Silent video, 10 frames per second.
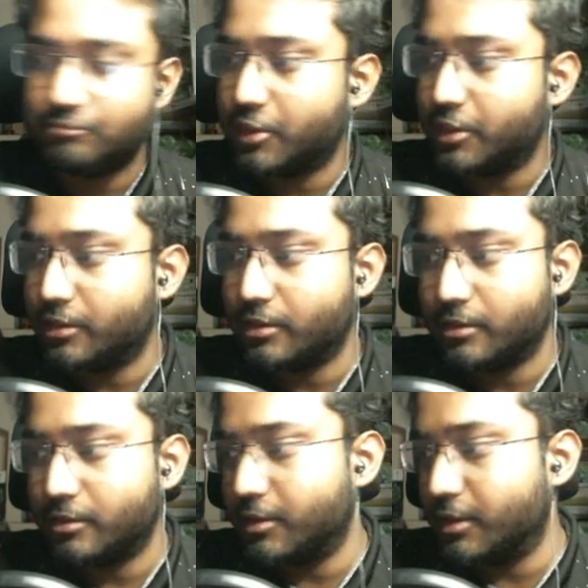you
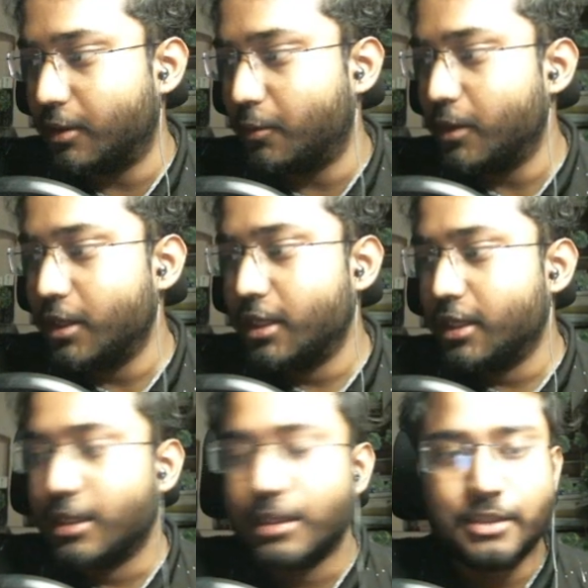know,
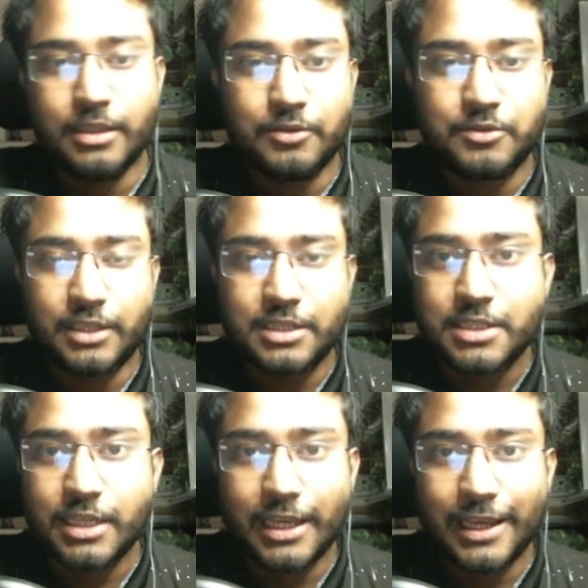those things,
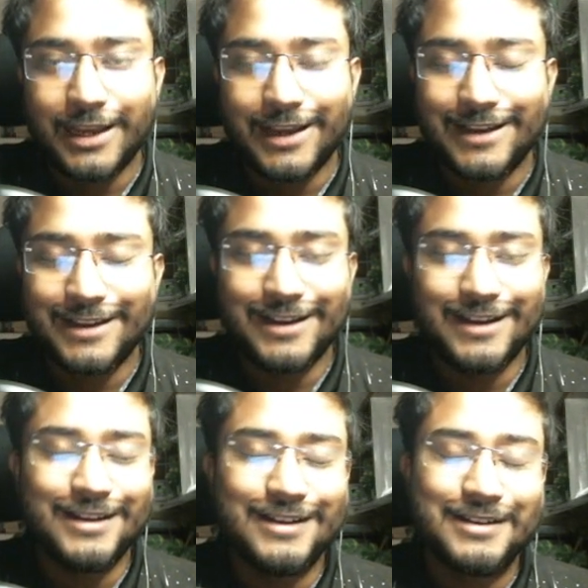
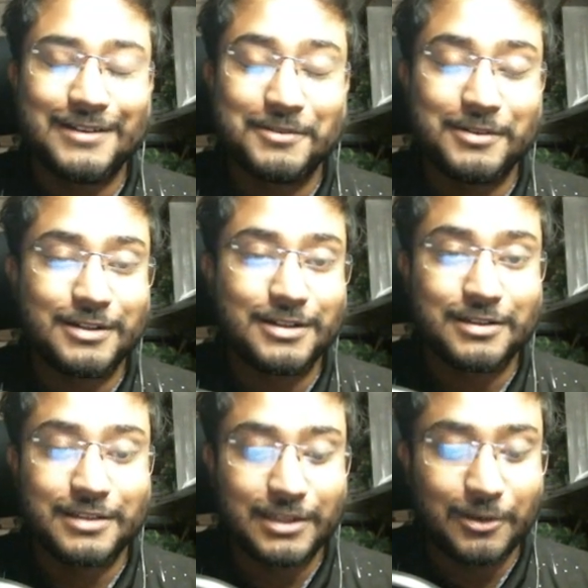what are
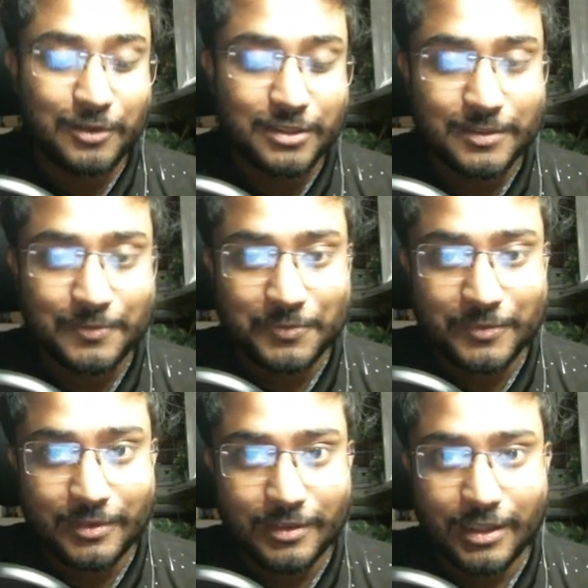they called?
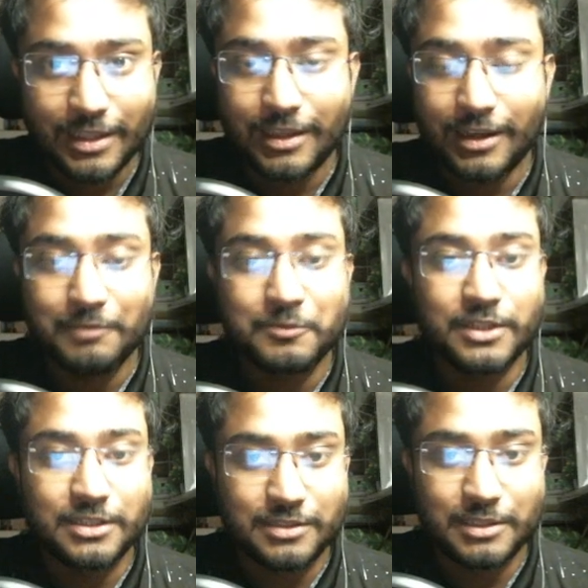I'm
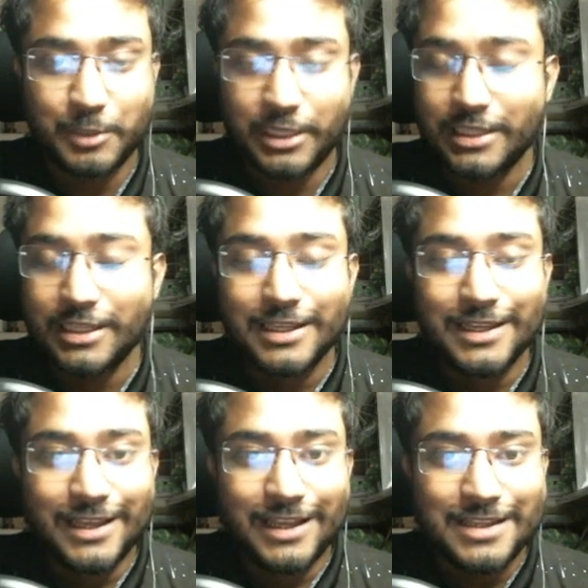feeling sleepy.
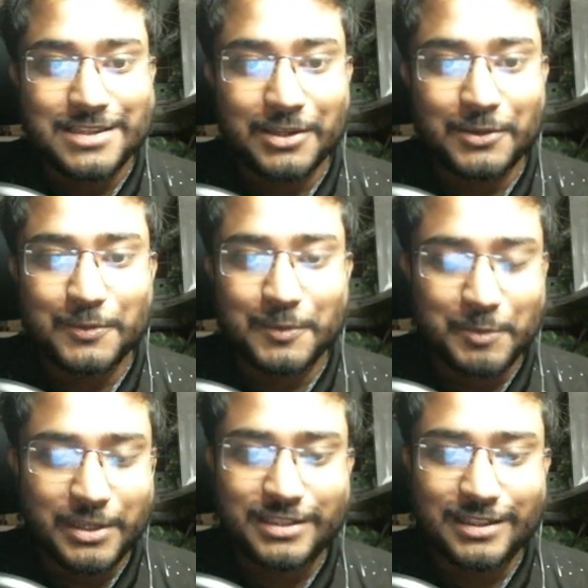And so
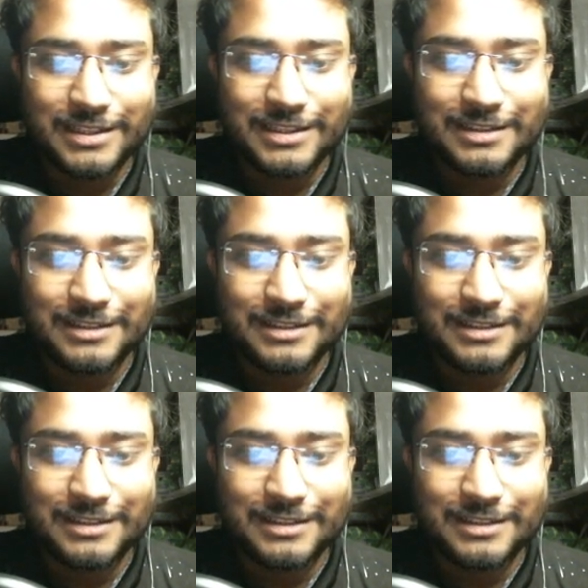basically